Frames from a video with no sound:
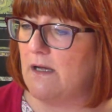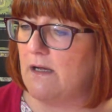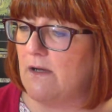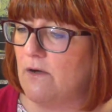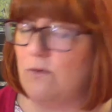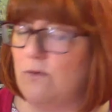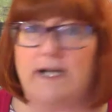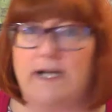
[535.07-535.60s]

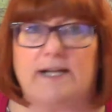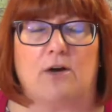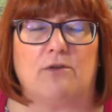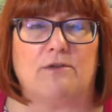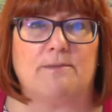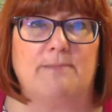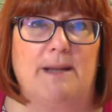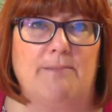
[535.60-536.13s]
Oh, I
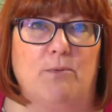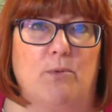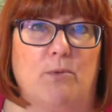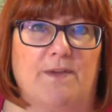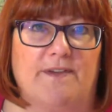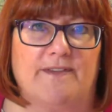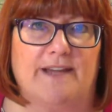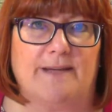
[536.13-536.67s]
can't remember
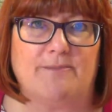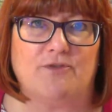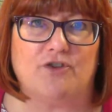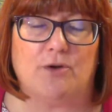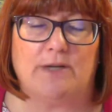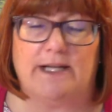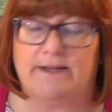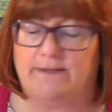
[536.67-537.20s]
what the same
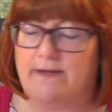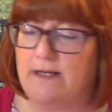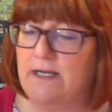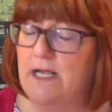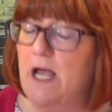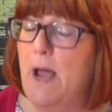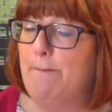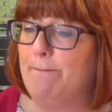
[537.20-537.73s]
tune is,
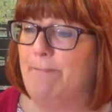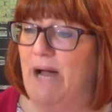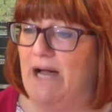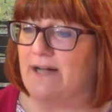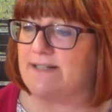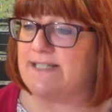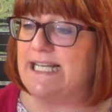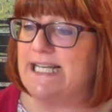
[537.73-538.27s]

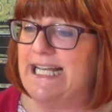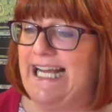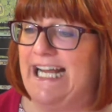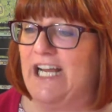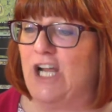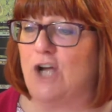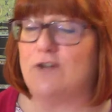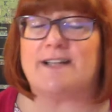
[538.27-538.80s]
but
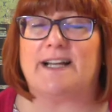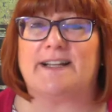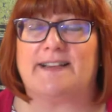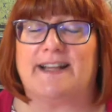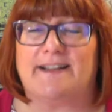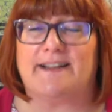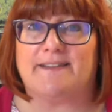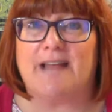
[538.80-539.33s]
it goes like
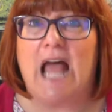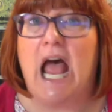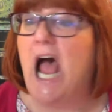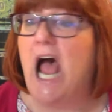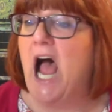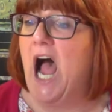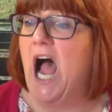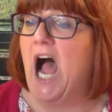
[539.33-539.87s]
this.
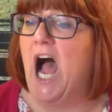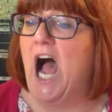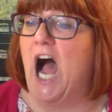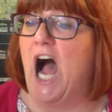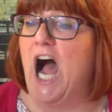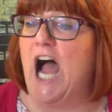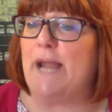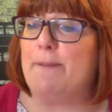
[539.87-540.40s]

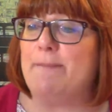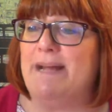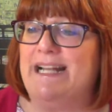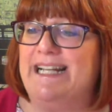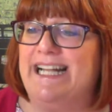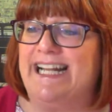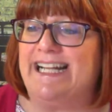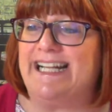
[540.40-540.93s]
I'm a
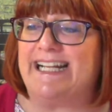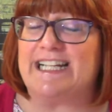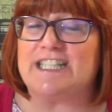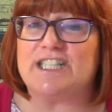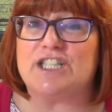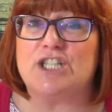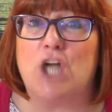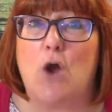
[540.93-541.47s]
little
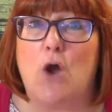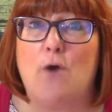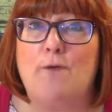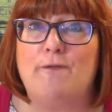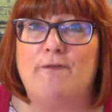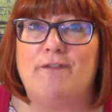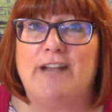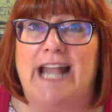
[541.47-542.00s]

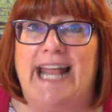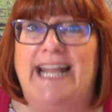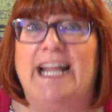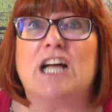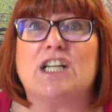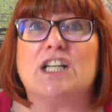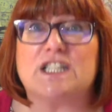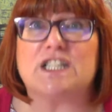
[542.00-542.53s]
snowflake,
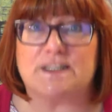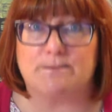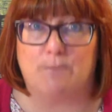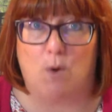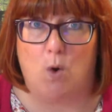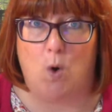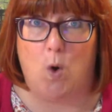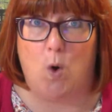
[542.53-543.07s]

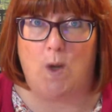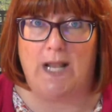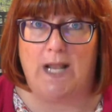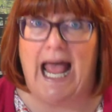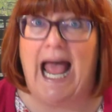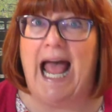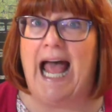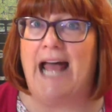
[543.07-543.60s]
small
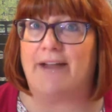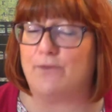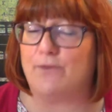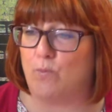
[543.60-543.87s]
and